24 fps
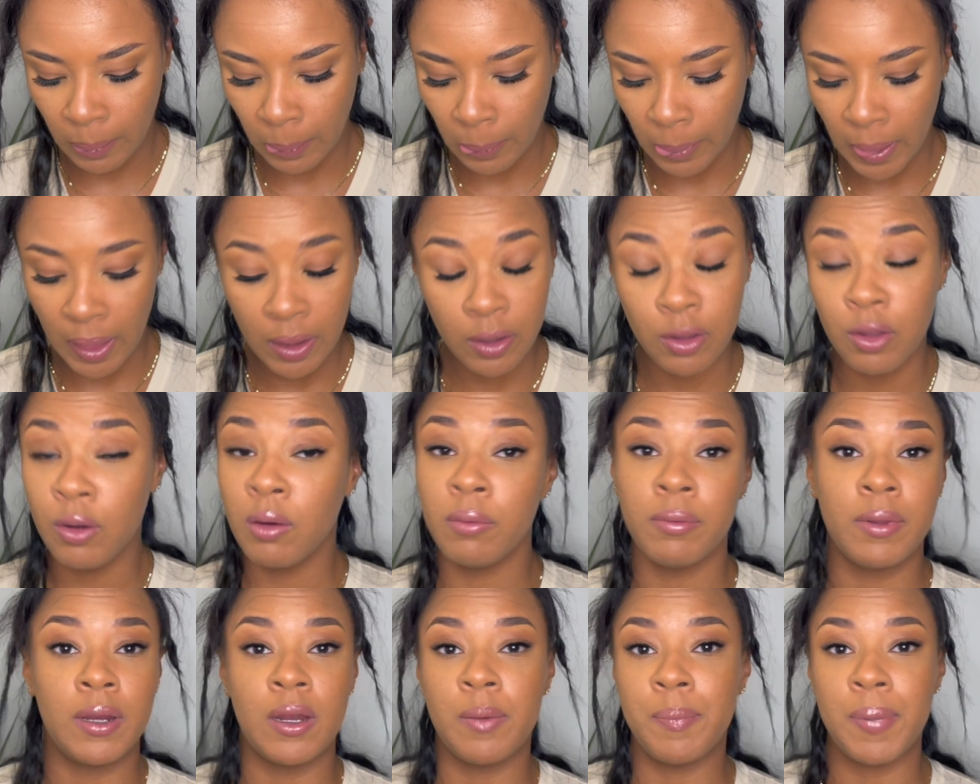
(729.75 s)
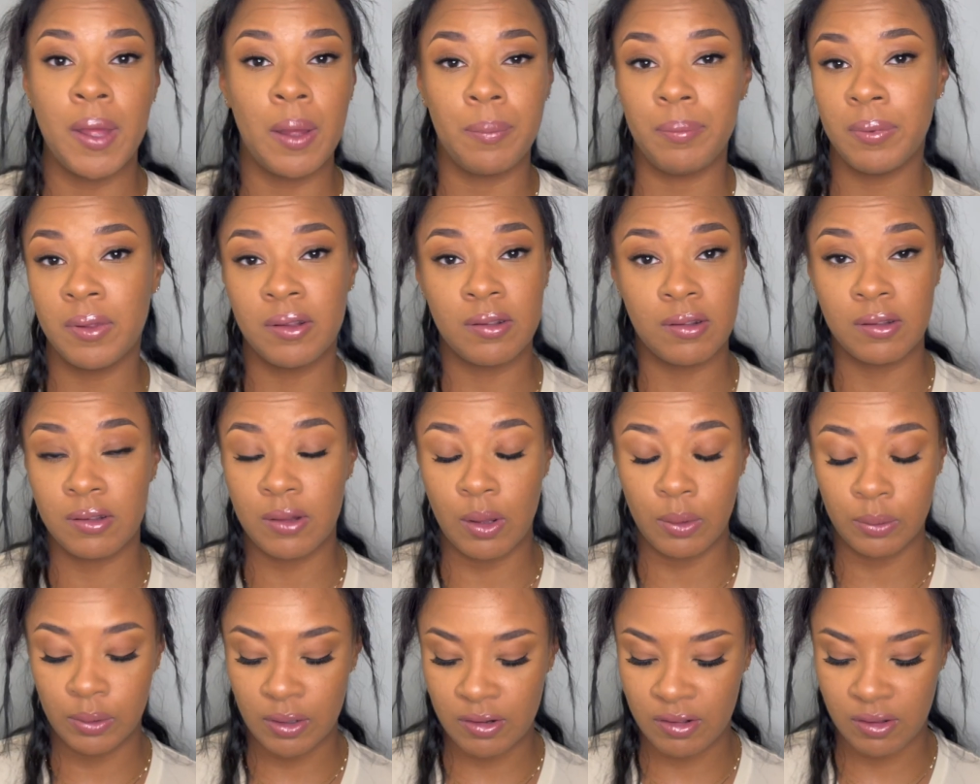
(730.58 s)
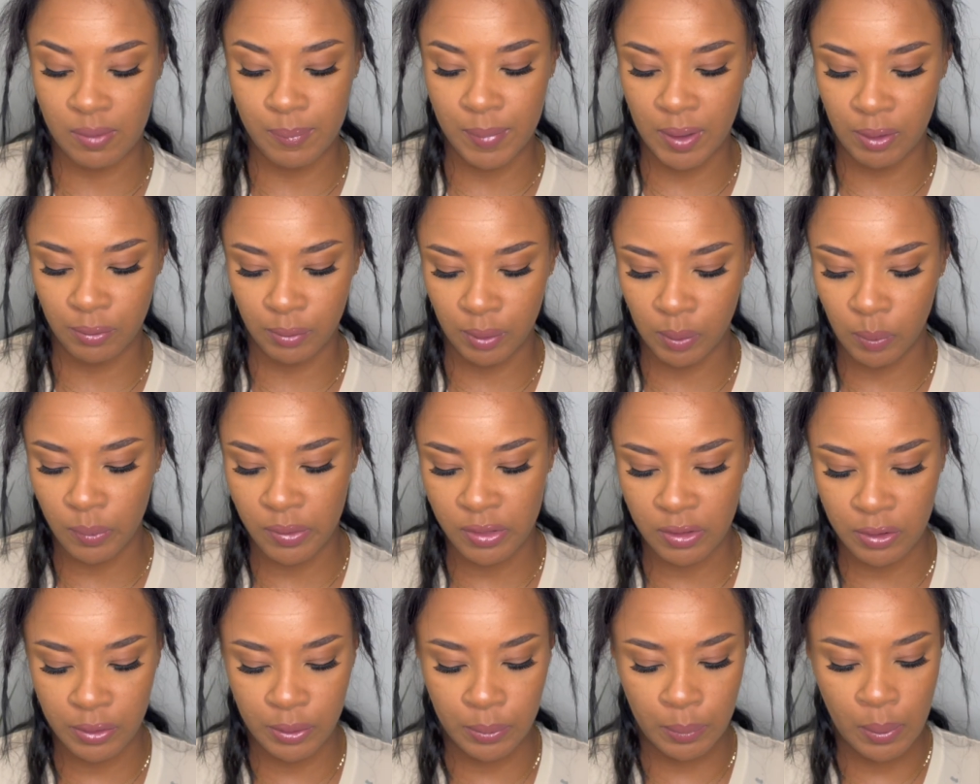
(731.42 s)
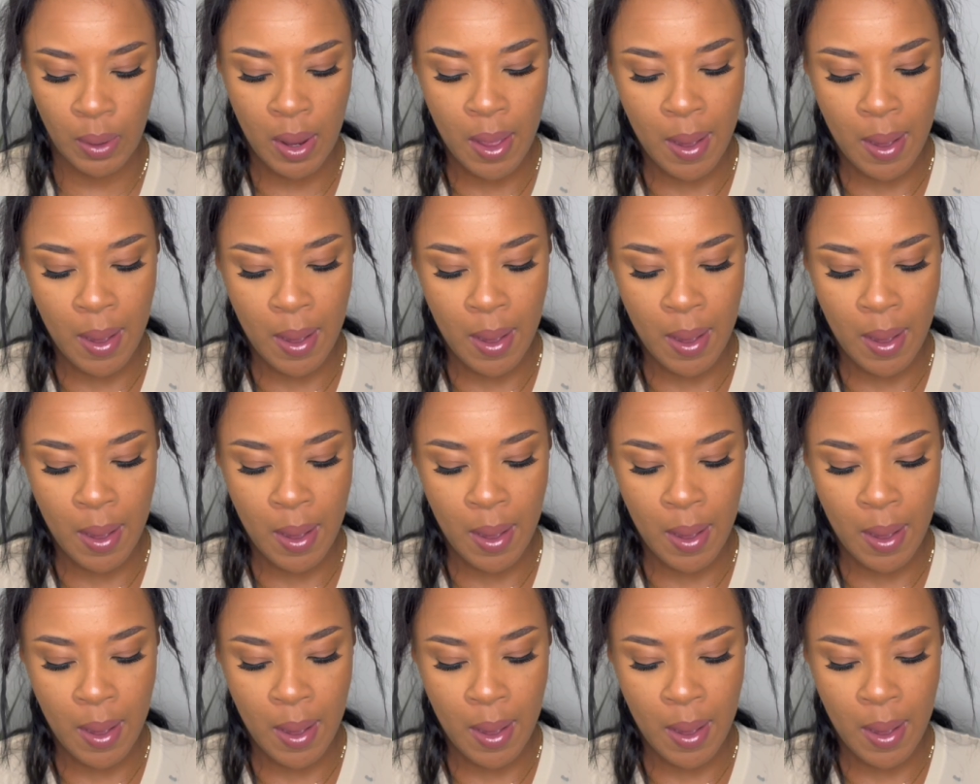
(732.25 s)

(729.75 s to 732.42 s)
you don't need to be a business owner, to be real with you,